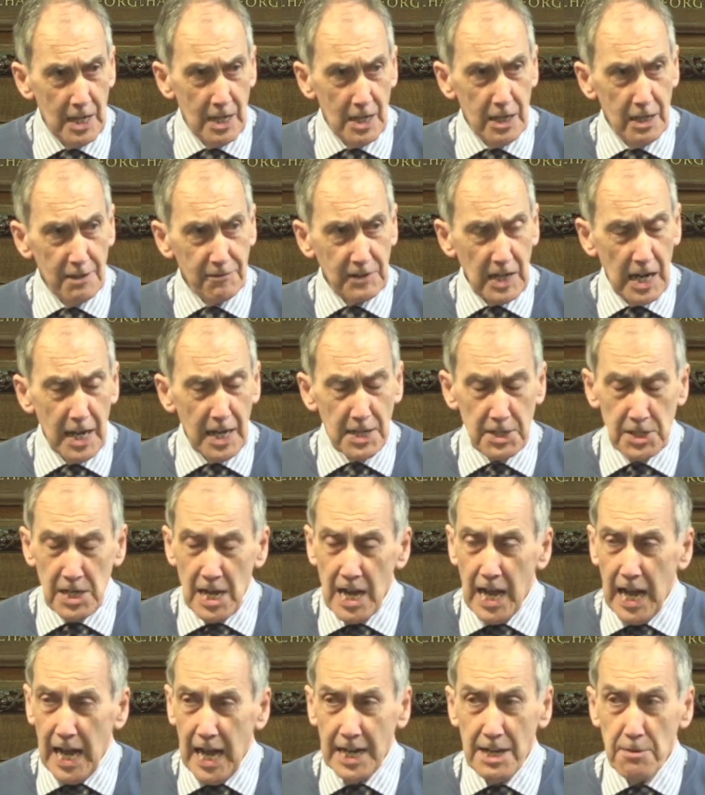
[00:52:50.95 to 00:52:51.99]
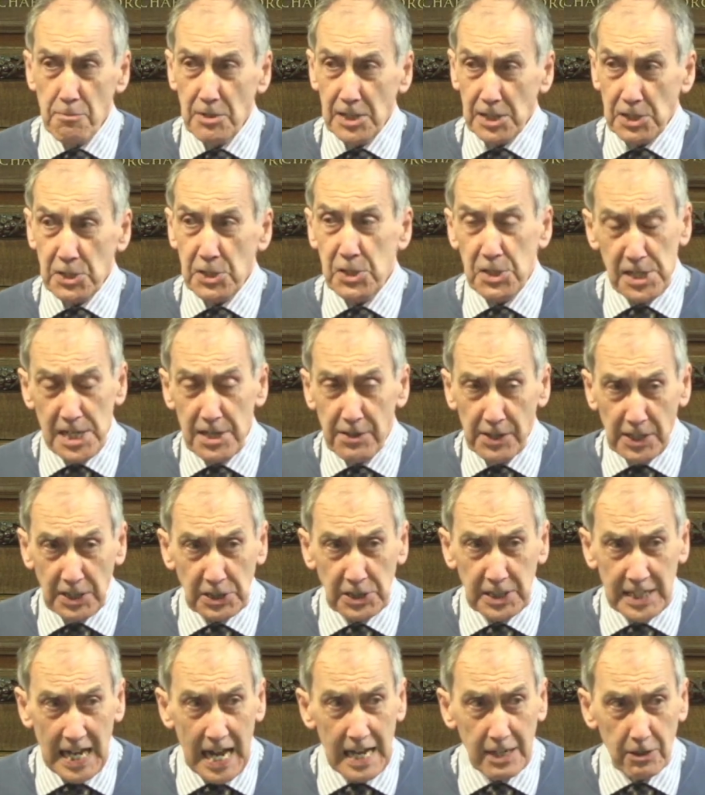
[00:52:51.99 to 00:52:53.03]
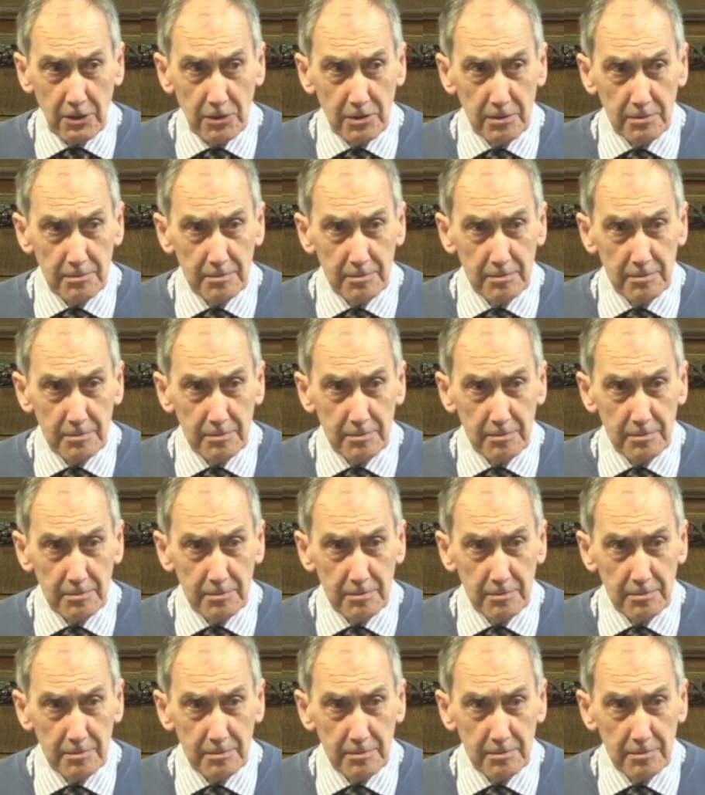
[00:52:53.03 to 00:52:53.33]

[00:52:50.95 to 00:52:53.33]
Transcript: of guys, and it was a serious tackle.